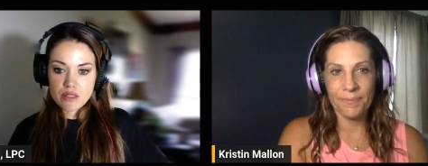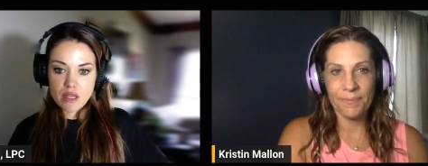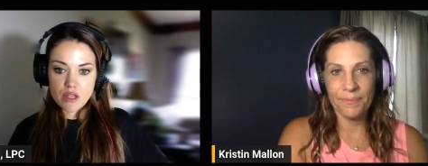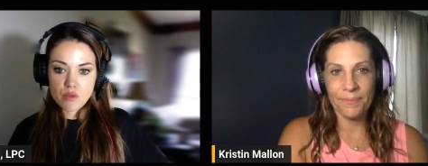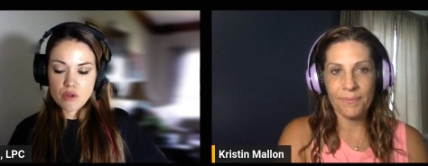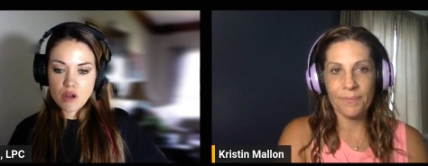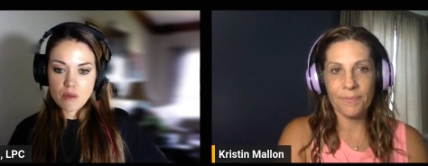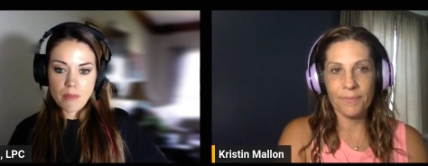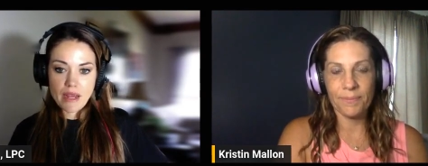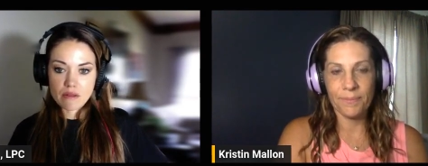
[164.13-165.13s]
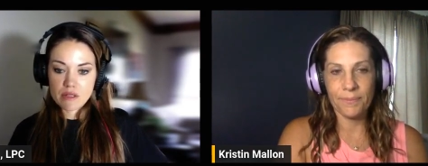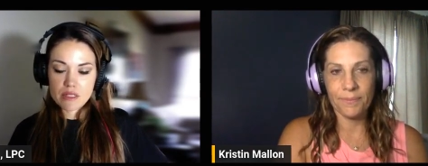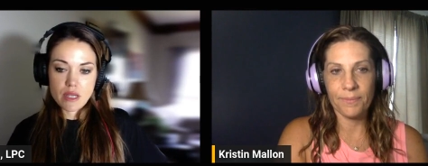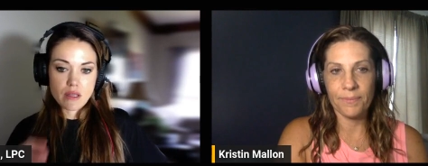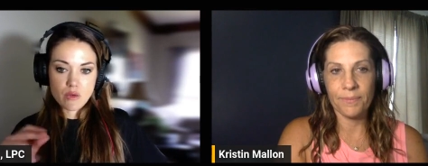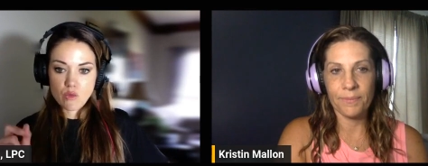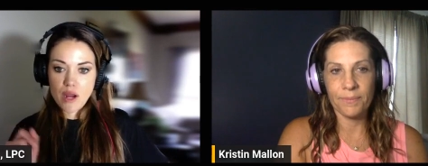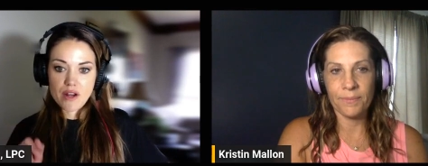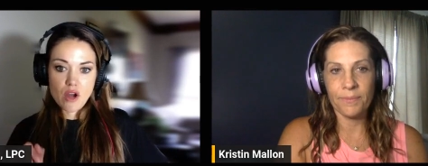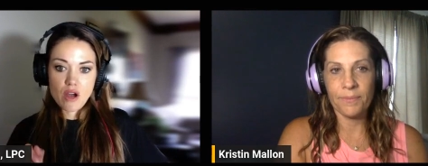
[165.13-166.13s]
Speaker 1: that you would automatically say like
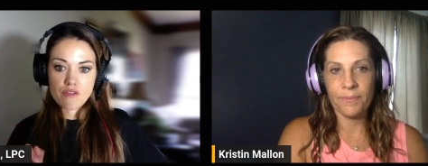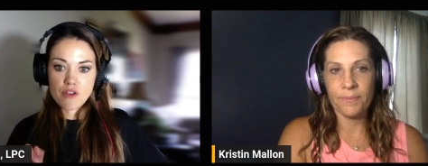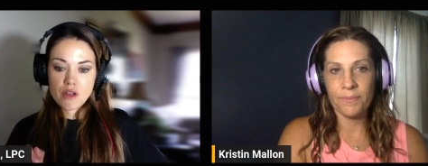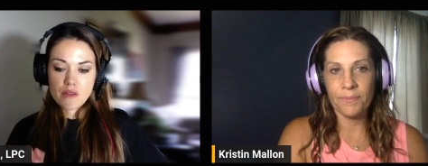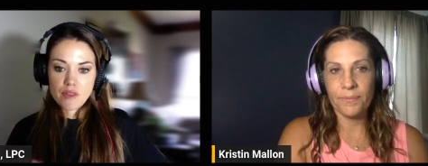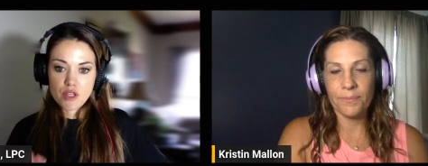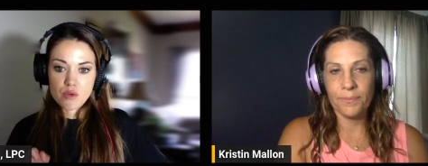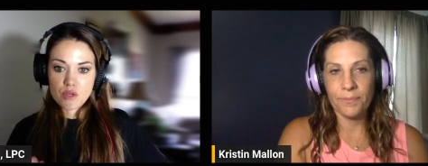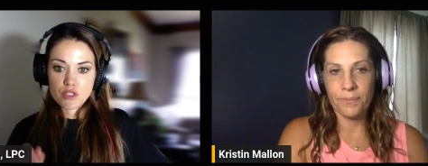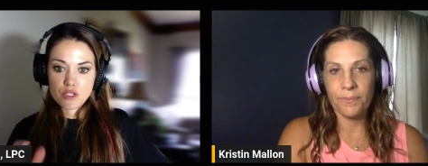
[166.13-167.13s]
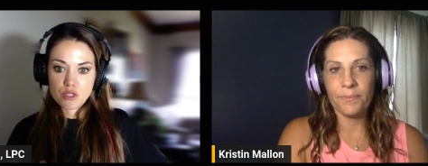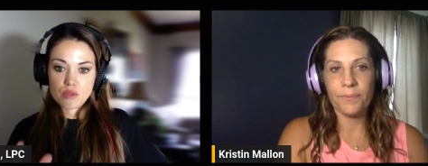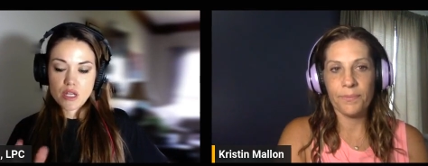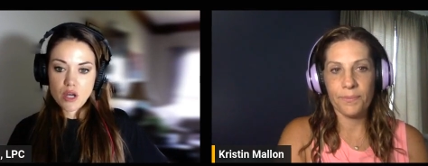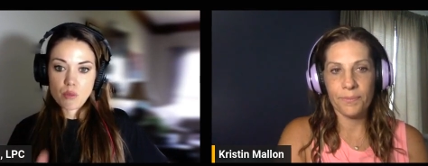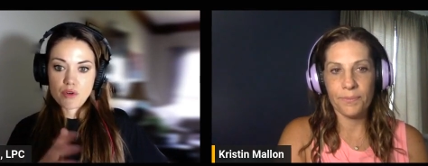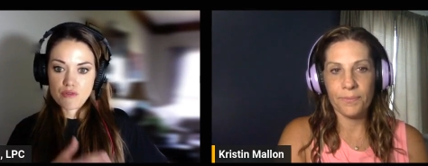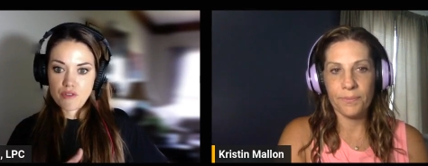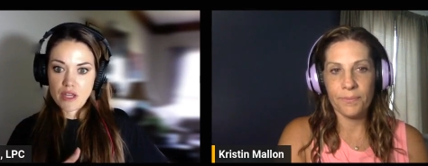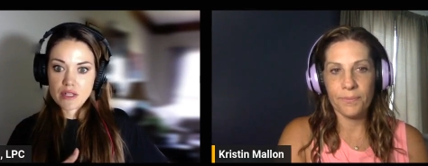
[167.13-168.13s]
right off that you could do to help
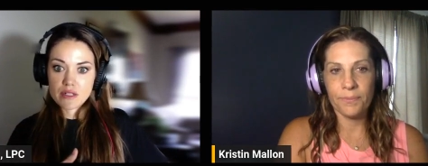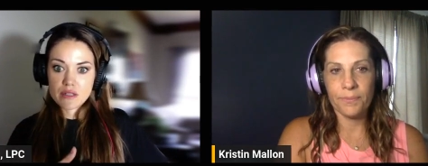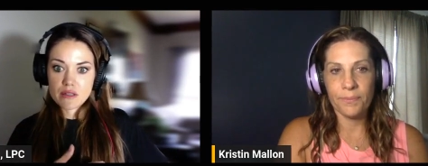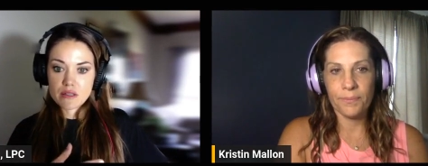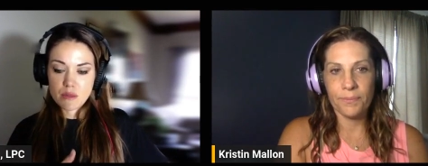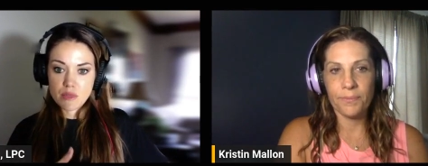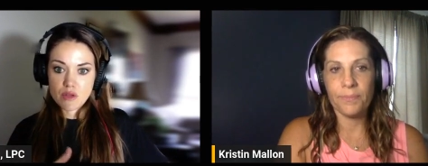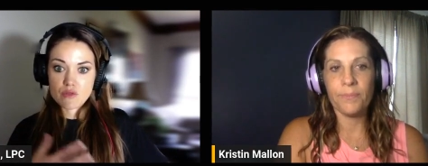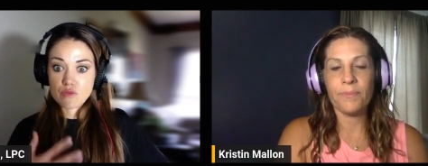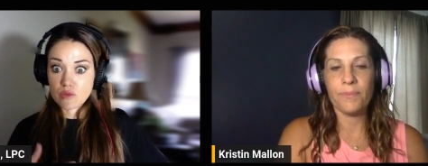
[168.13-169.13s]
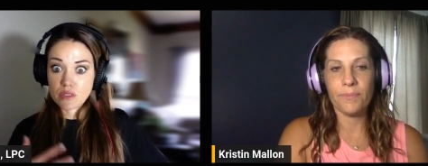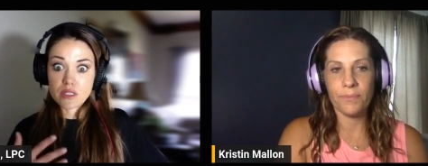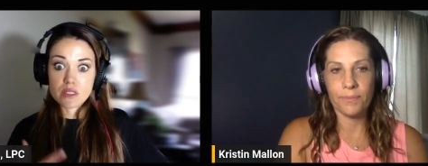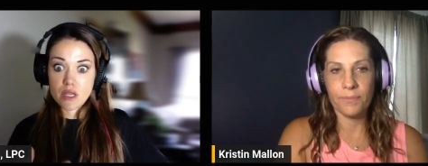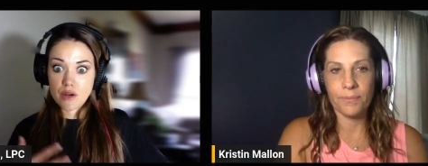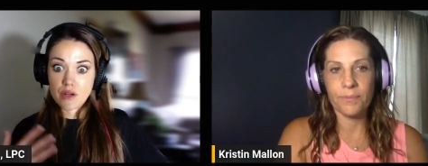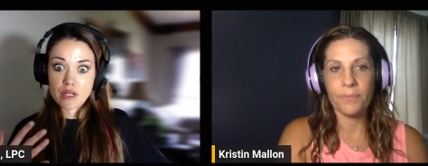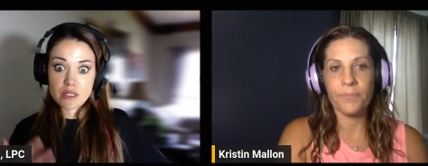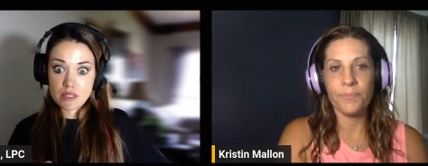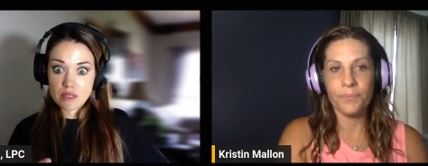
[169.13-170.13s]
prevent some of those really scary
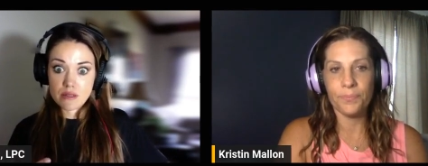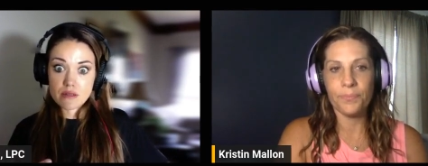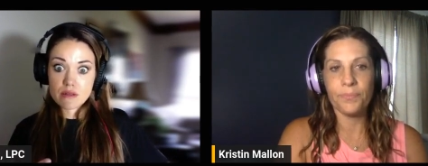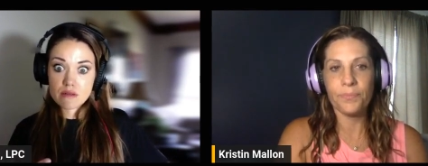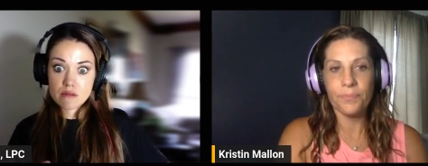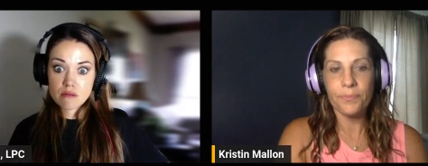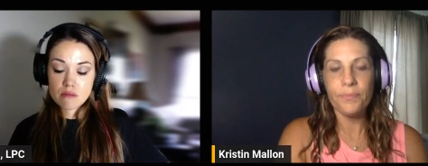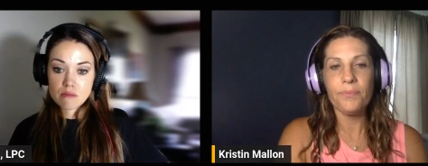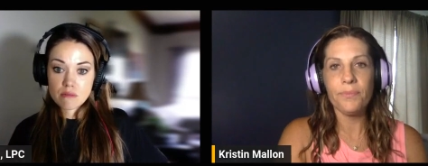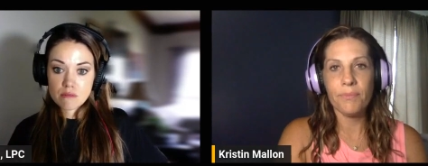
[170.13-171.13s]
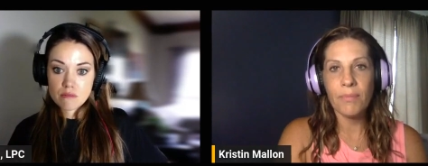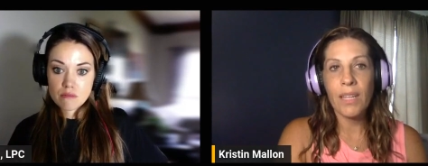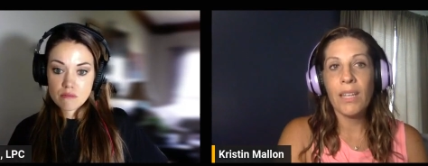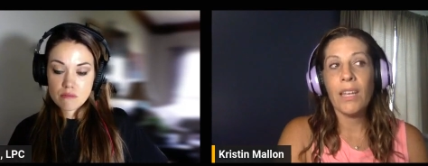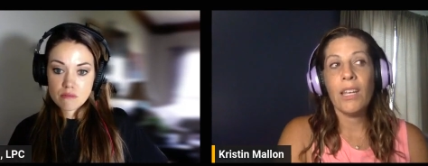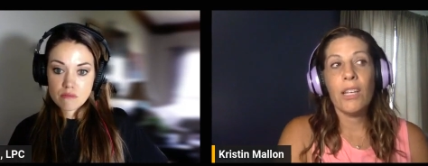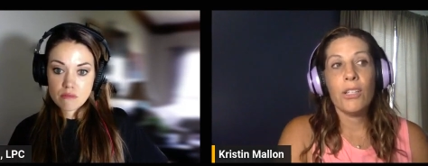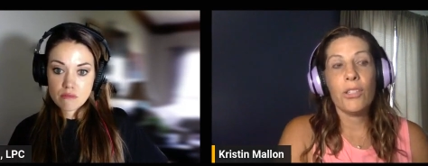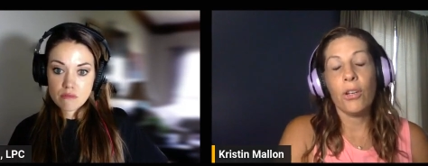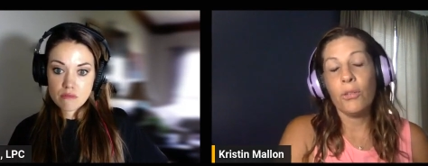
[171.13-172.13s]
Speaker 2: diseases
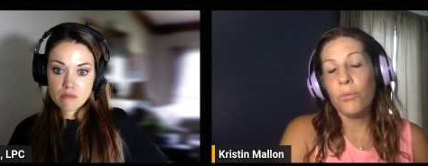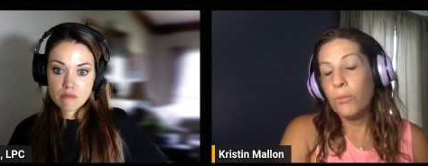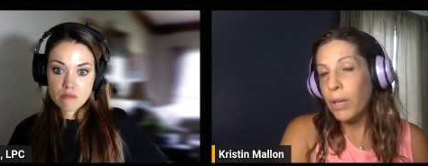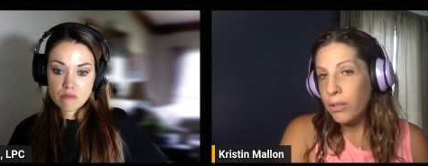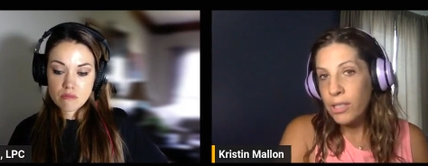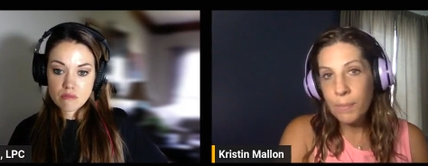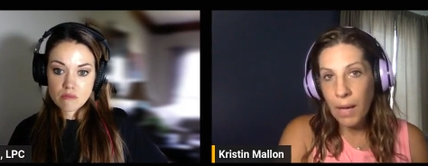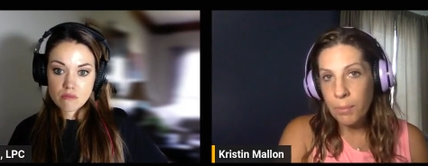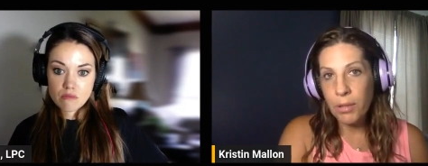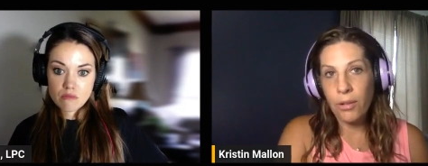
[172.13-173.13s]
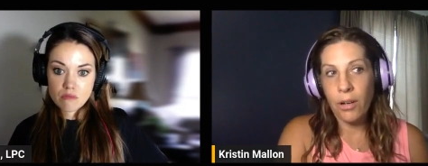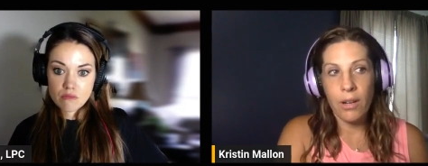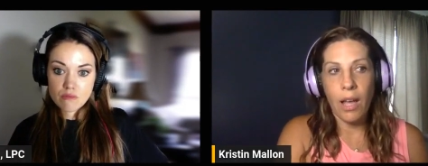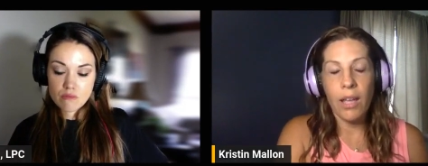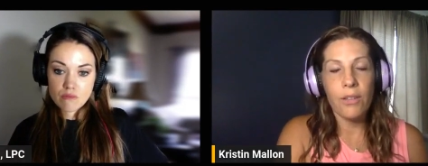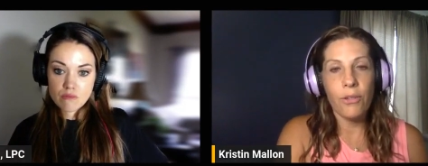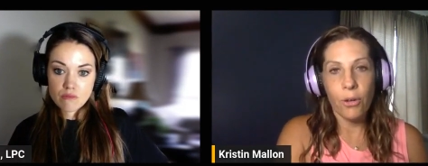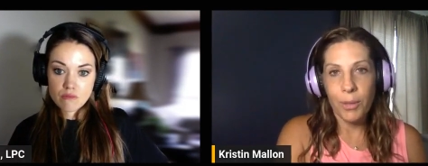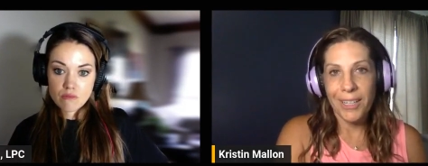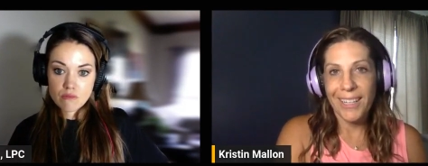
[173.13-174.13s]
so whether it's popular or not
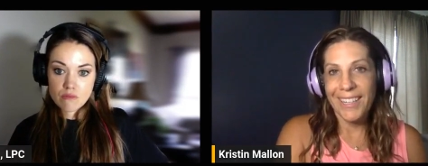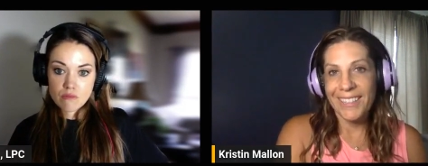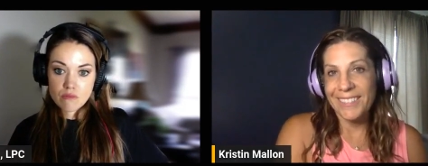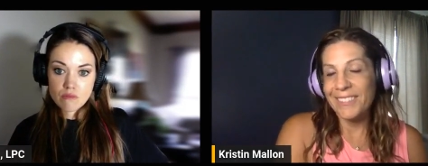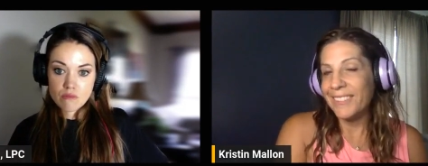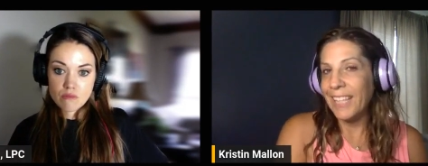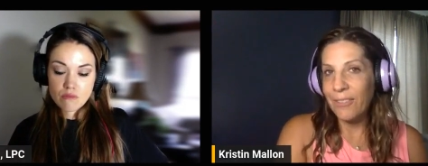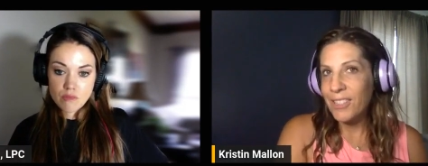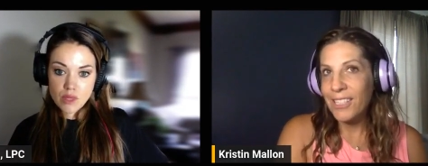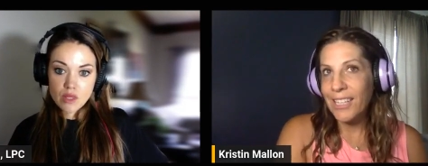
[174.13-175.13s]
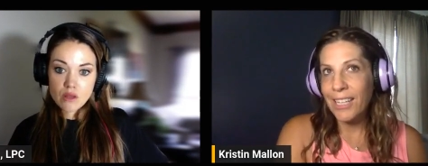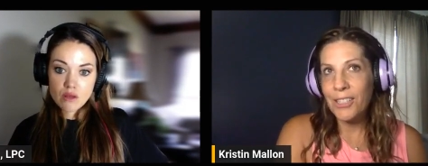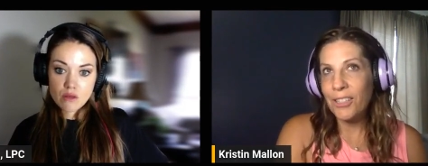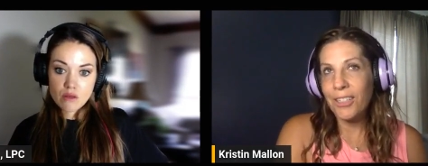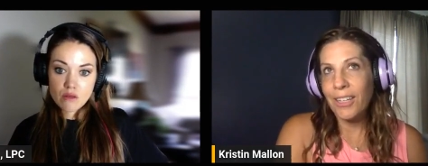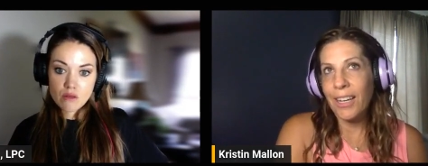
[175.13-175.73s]
nobody loves this answer